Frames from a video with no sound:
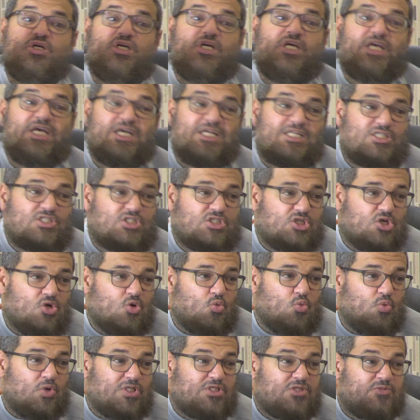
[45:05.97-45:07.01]
get
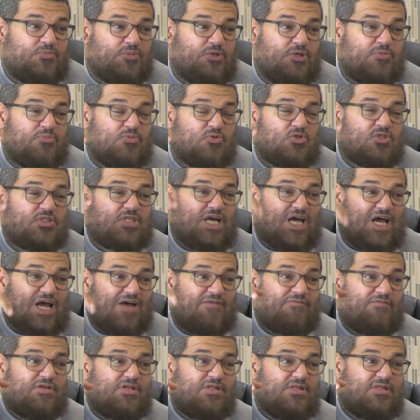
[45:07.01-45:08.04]
what people
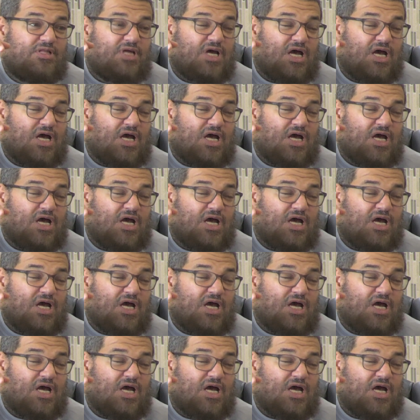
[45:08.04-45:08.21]
have in